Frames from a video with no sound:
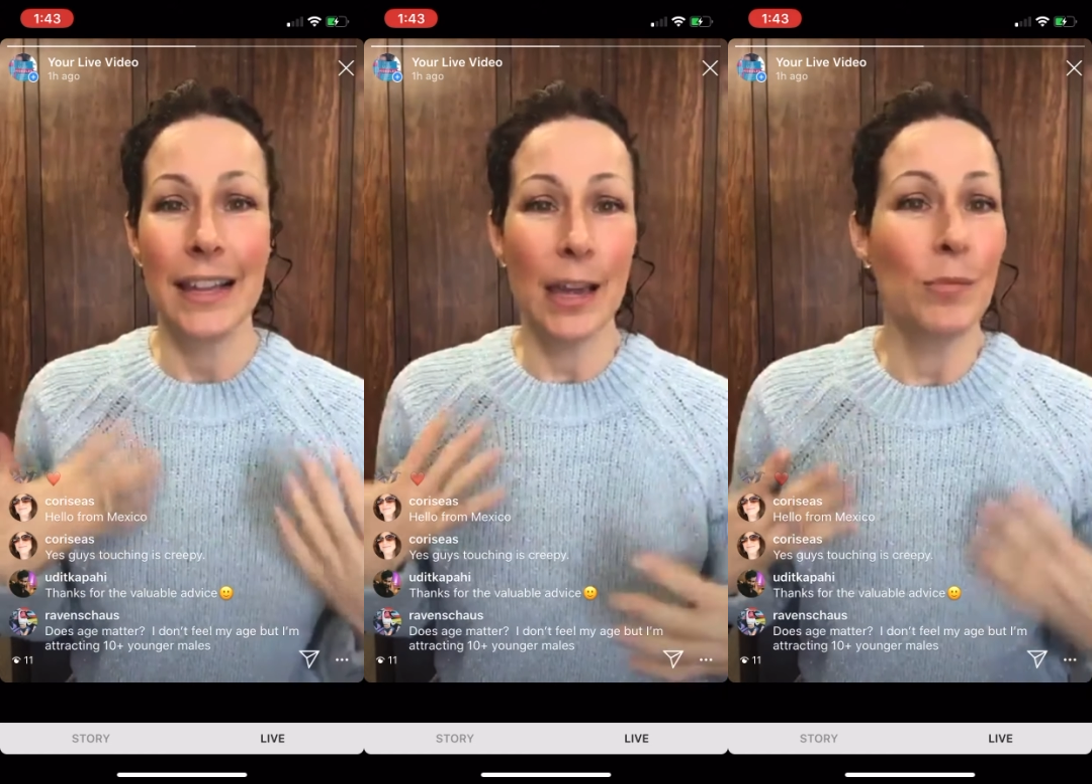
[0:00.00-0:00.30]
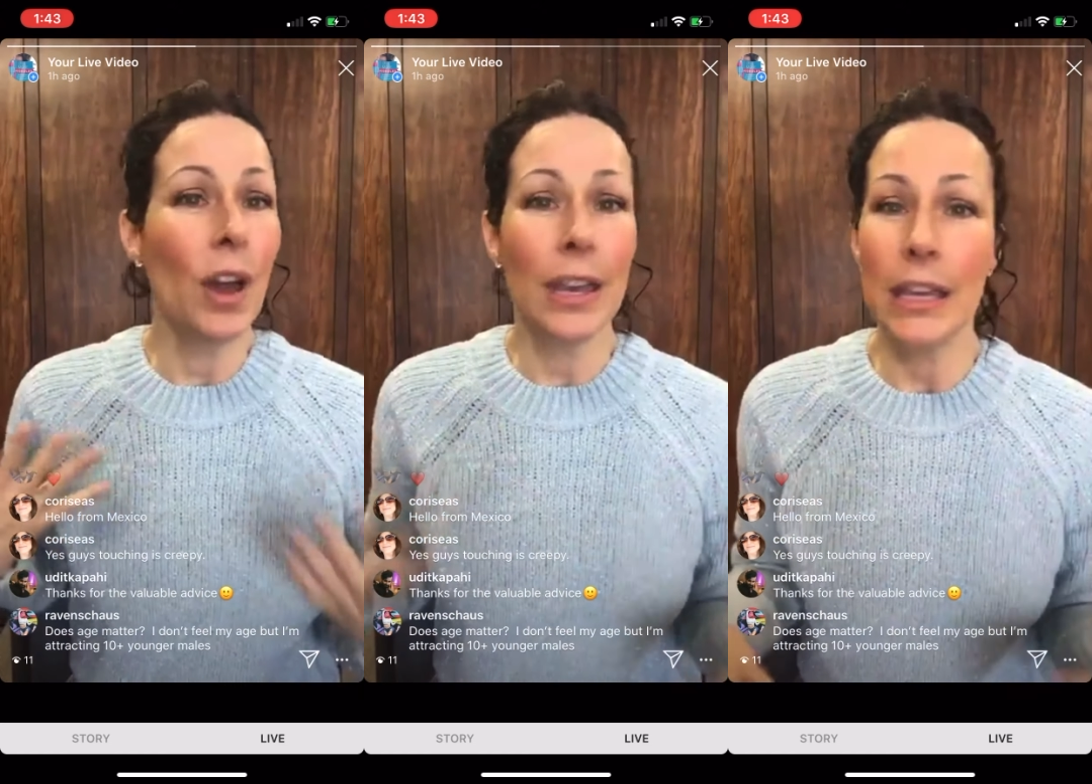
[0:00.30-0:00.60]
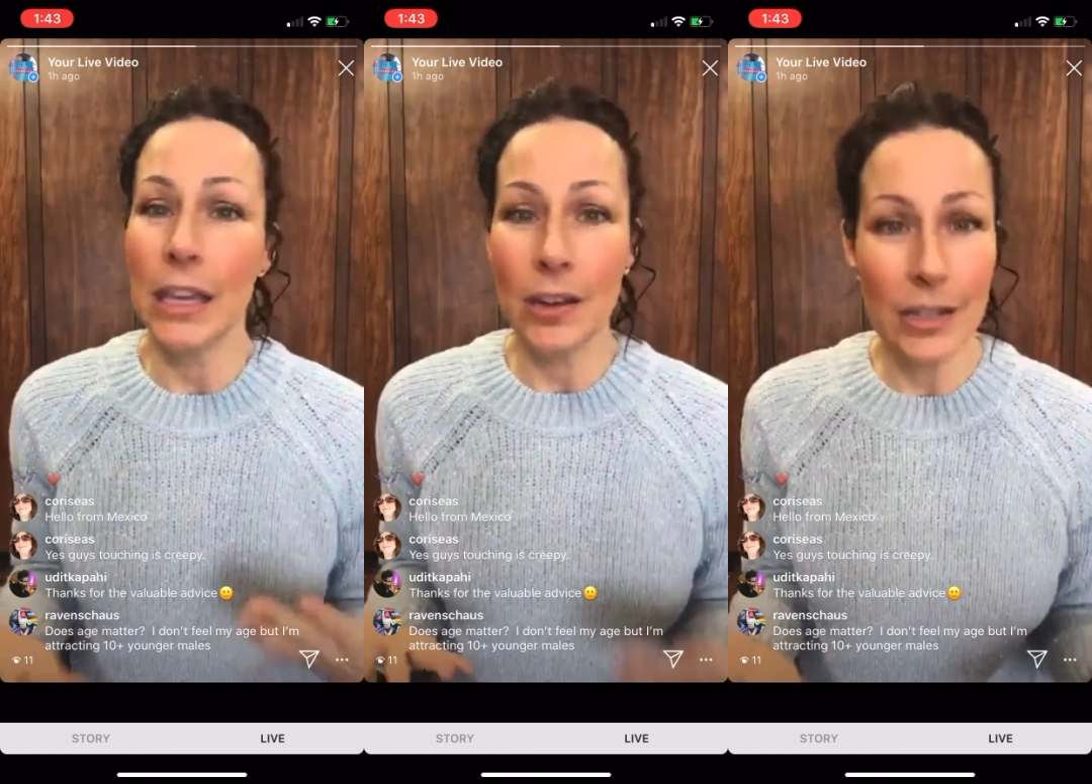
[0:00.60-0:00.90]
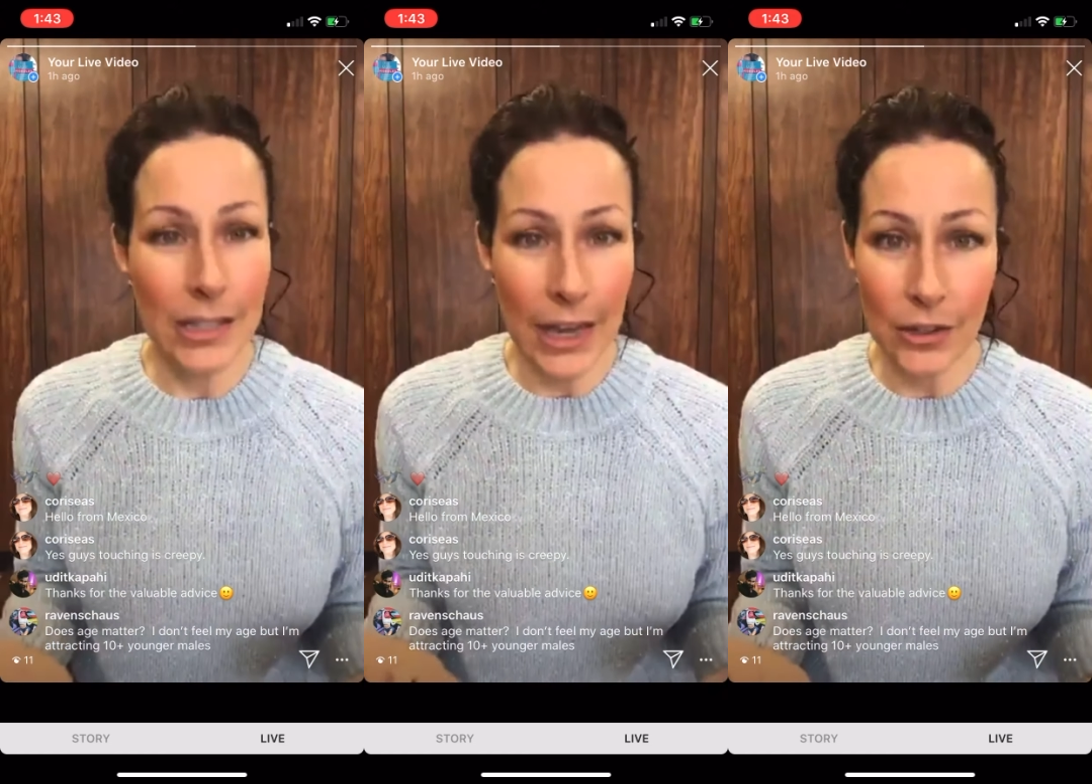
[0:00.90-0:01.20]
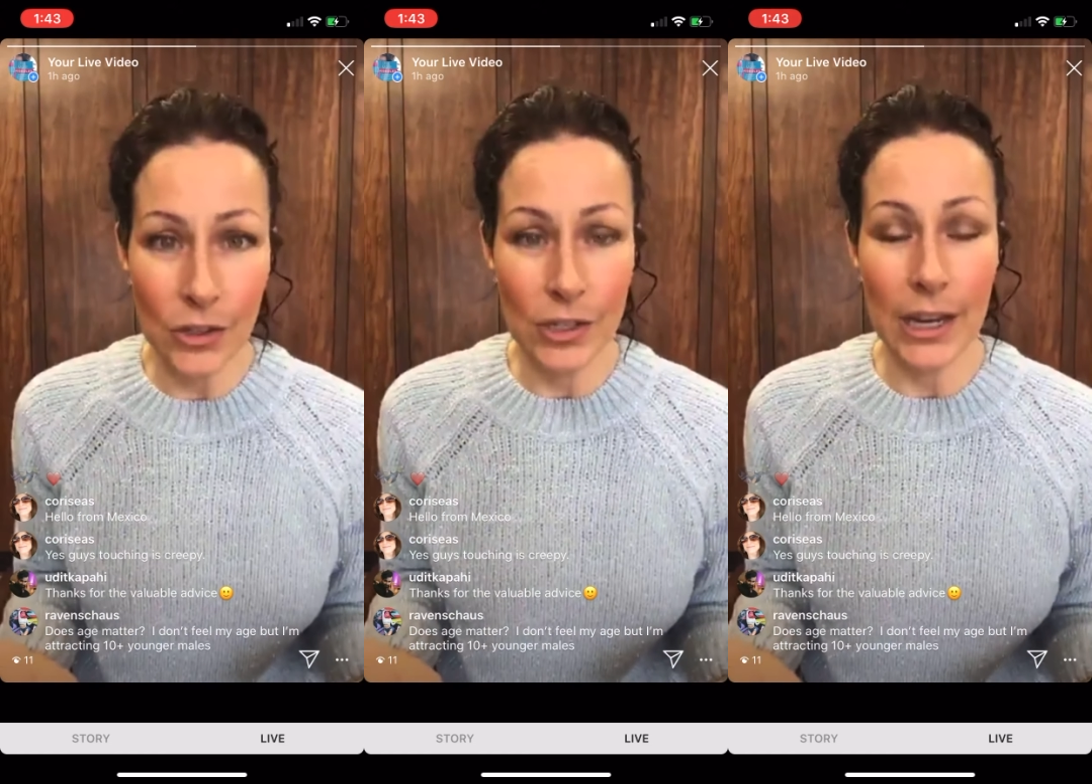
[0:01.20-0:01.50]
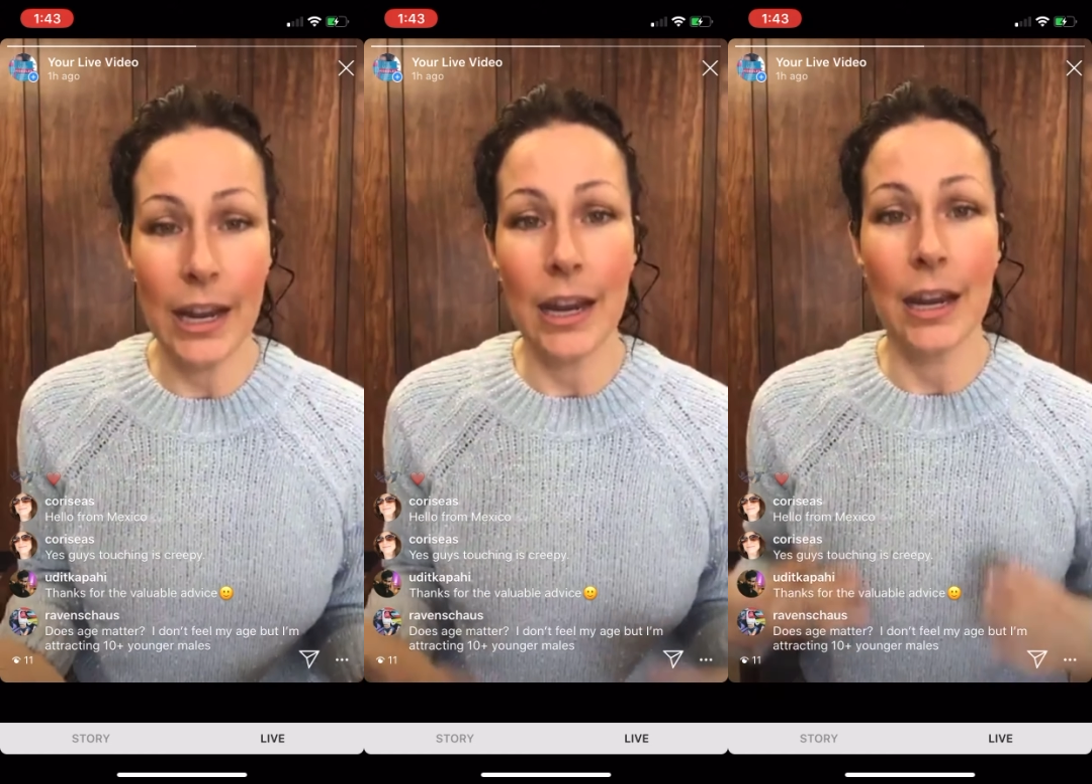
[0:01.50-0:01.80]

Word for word: I'm not here to entertain,